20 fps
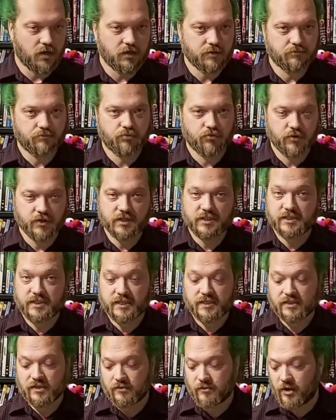got a pretty
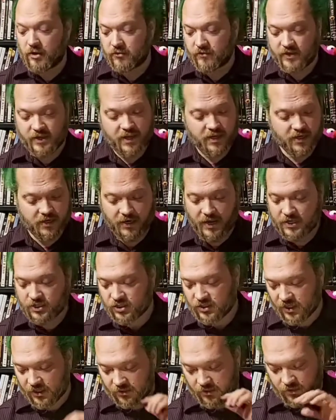decent amount of kick,
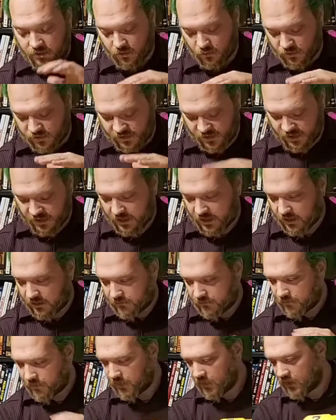and then there was
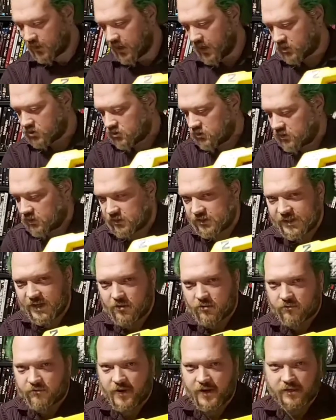a extra little
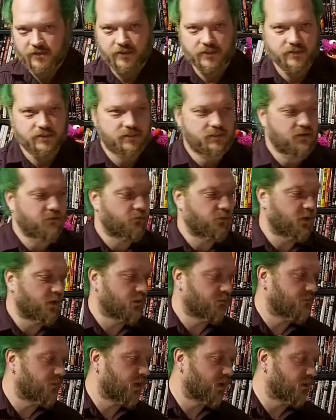sound effect. Let's see if we
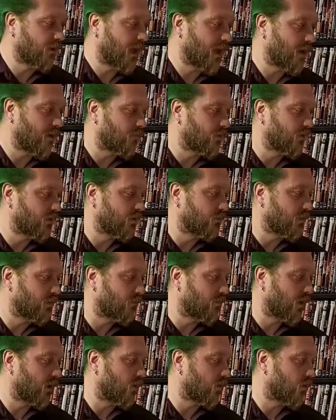can pick that up a little
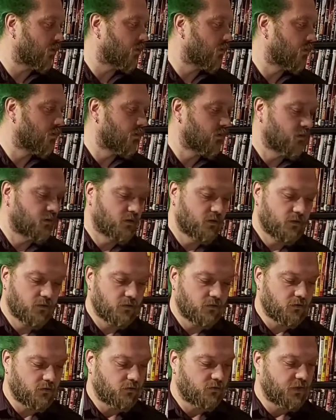bit better.
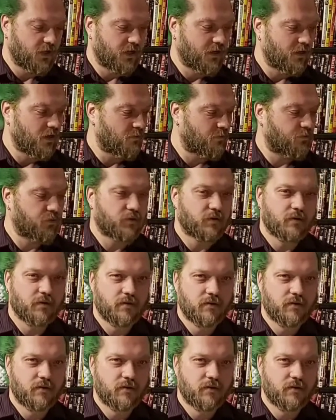Load that up.